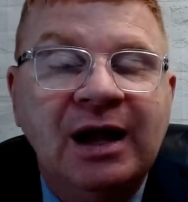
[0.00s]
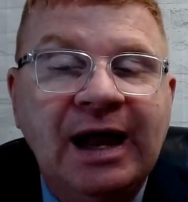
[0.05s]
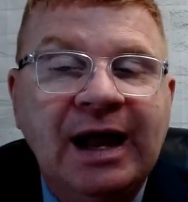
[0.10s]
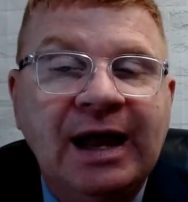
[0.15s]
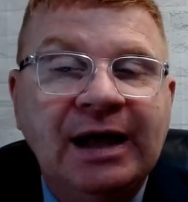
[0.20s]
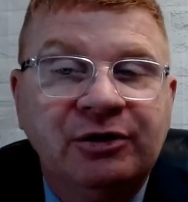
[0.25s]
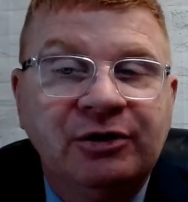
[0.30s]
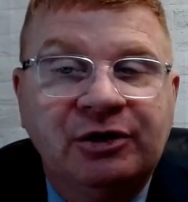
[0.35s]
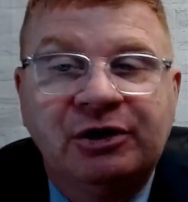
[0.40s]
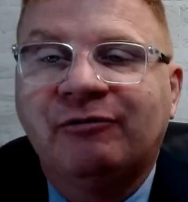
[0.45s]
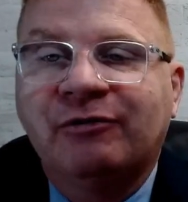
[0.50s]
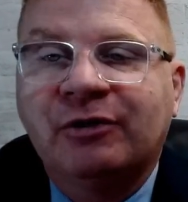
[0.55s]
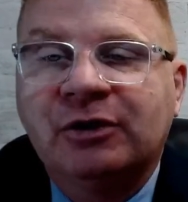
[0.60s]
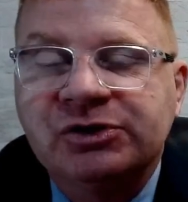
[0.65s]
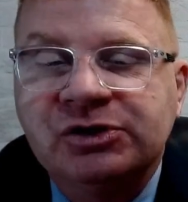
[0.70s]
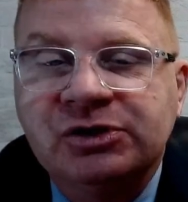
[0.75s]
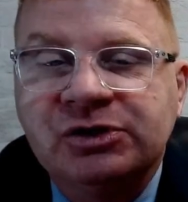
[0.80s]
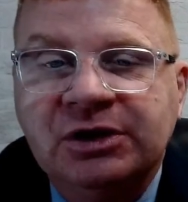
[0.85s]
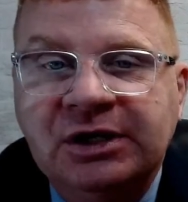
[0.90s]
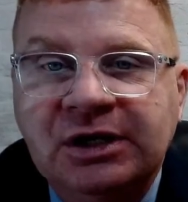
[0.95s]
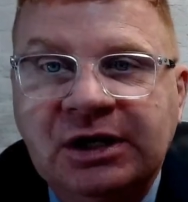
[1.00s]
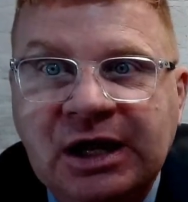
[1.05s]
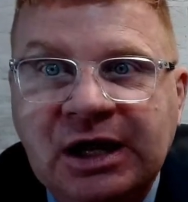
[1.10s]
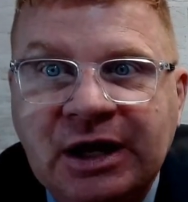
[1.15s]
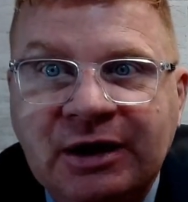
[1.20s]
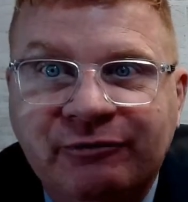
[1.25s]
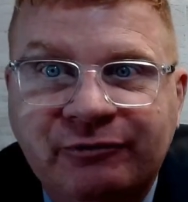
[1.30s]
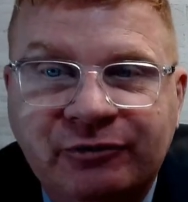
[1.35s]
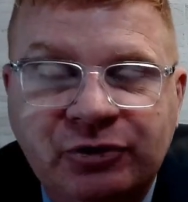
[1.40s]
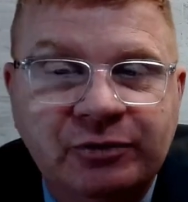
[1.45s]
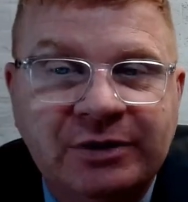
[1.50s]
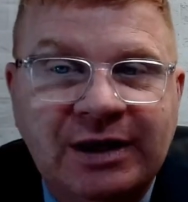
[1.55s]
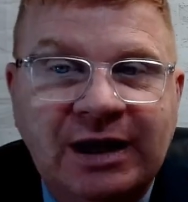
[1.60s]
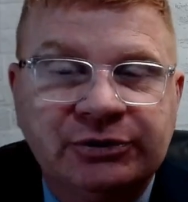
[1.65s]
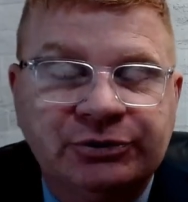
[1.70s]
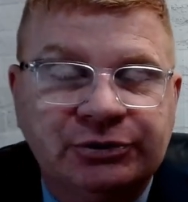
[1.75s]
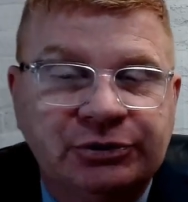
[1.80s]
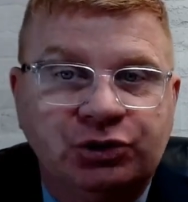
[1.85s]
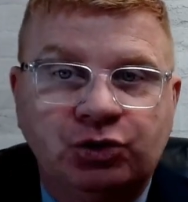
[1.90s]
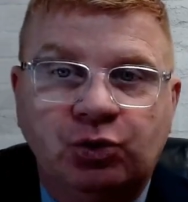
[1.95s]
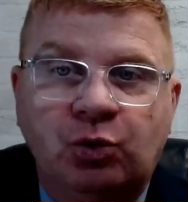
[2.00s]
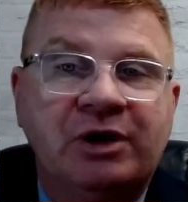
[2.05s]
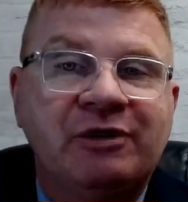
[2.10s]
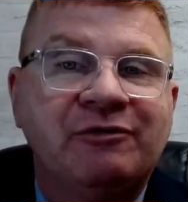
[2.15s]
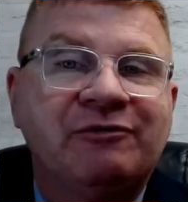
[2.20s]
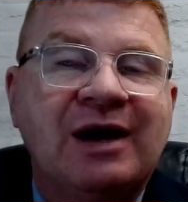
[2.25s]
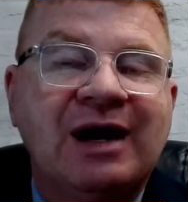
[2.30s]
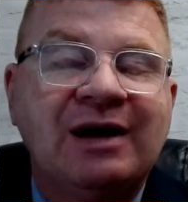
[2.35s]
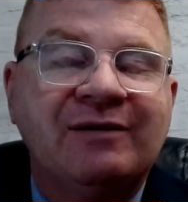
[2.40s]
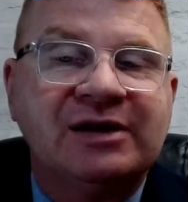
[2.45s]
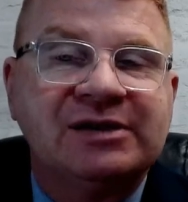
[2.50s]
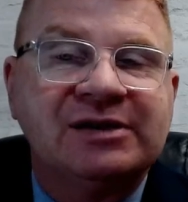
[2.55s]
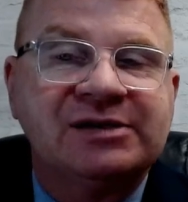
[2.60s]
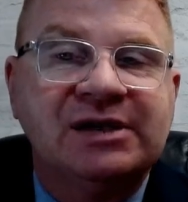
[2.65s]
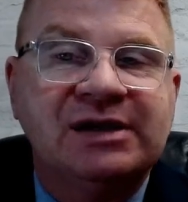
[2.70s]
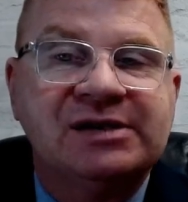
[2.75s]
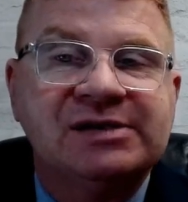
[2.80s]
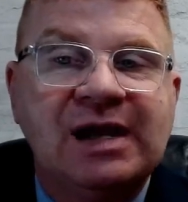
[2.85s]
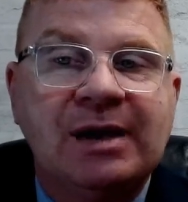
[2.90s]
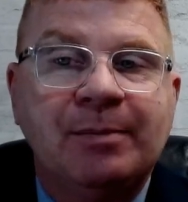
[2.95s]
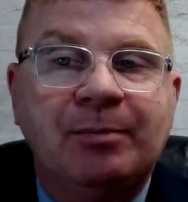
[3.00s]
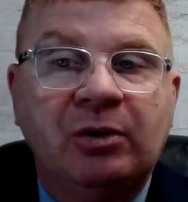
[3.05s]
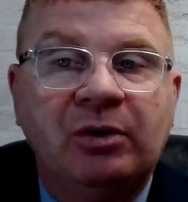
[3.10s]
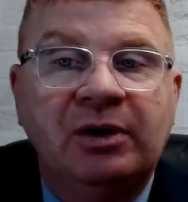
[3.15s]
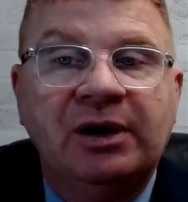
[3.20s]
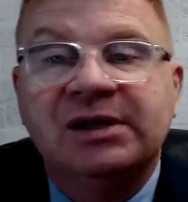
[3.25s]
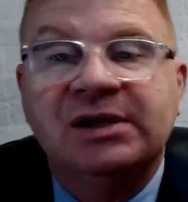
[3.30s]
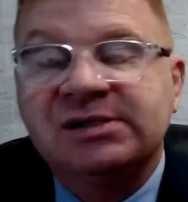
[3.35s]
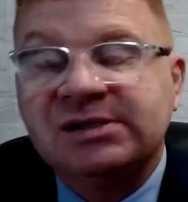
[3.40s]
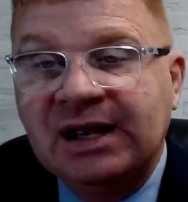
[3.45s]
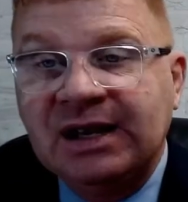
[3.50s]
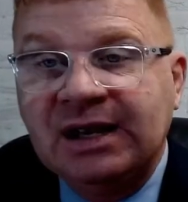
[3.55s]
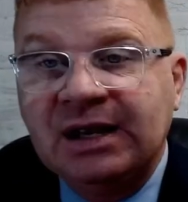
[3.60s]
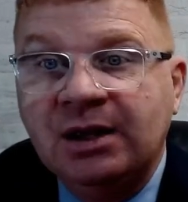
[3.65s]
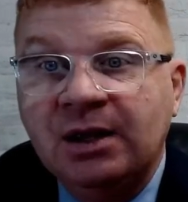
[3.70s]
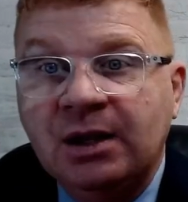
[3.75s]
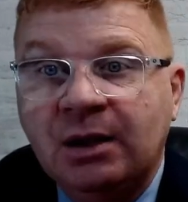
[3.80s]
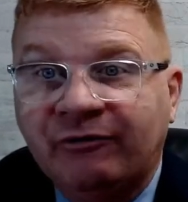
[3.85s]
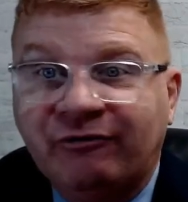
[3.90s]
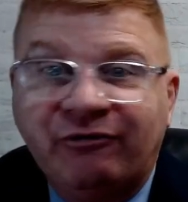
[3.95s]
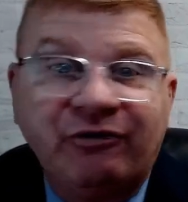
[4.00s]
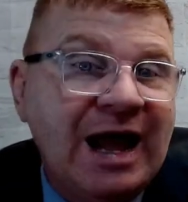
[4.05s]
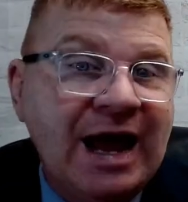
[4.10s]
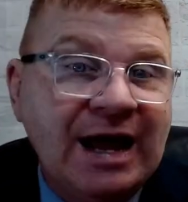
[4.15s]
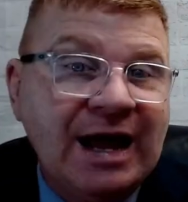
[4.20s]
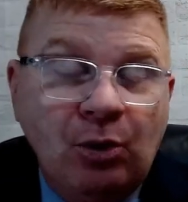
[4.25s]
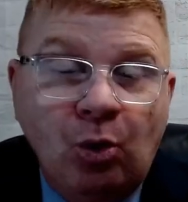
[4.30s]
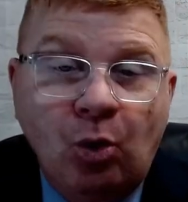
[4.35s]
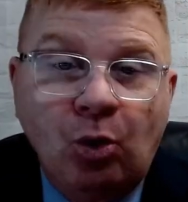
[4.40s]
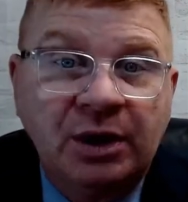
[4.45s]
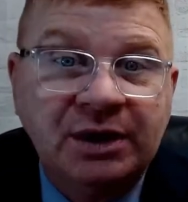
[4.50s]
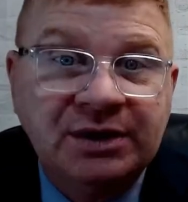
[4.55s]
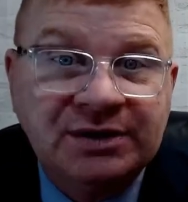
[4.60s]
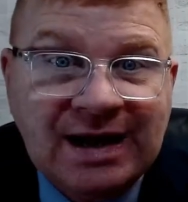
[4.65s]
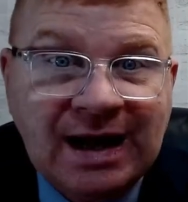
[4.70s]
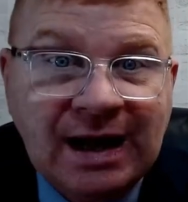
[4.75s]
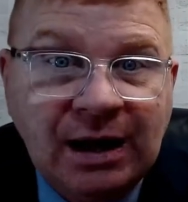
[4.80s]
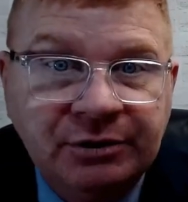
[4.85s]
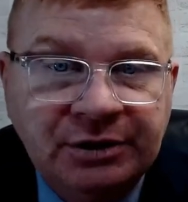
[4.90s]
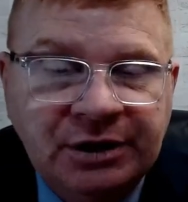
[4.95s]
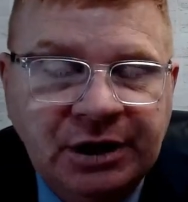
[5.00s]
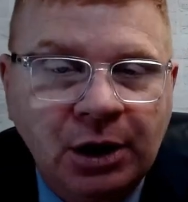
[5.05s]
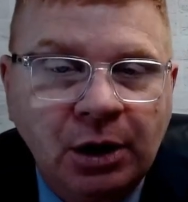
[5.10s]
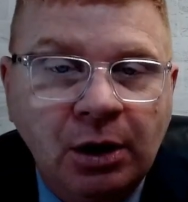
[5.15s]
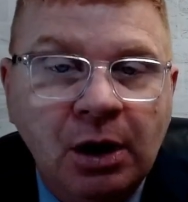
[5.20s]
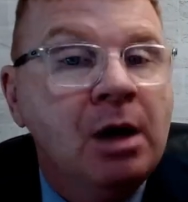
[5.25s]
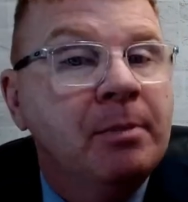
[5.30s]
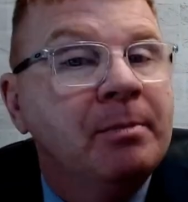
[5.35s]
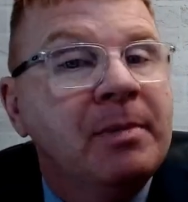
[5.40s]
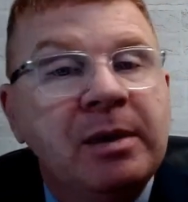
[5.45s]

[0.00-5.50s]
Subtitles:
And conversely, if 2025, as an example, is a flat or a down year,